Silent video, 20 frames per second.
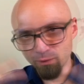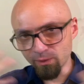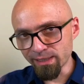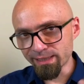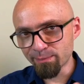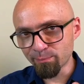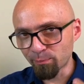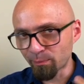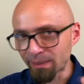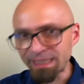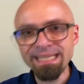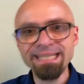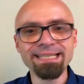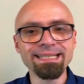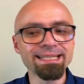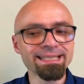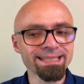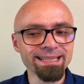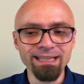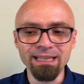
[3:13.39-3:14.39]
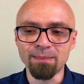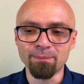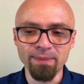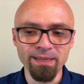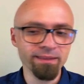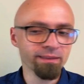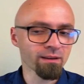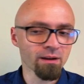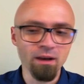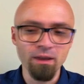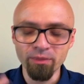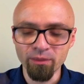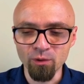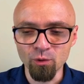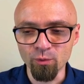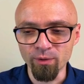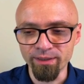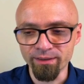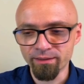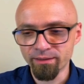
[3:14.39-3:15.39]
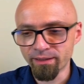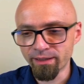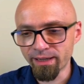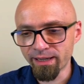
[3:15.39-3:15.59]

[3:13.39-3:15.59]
Let's place this element on the grid.